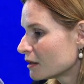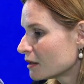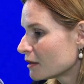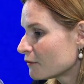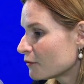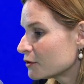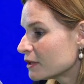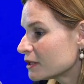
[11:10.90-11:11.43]

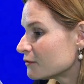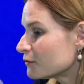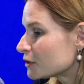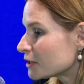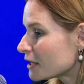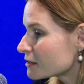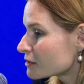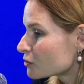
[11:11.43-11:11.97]
For the
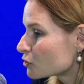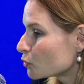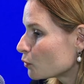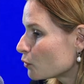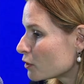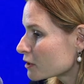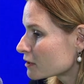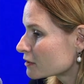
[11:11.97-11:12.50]
advertising to
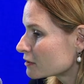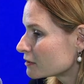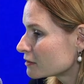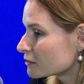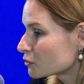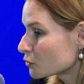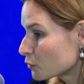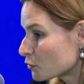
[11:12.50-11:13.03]

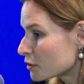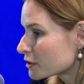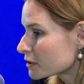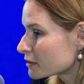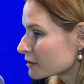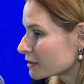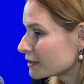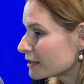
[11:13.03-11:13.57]

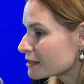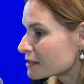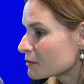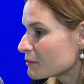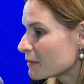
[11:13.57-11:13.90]
work, it doesn't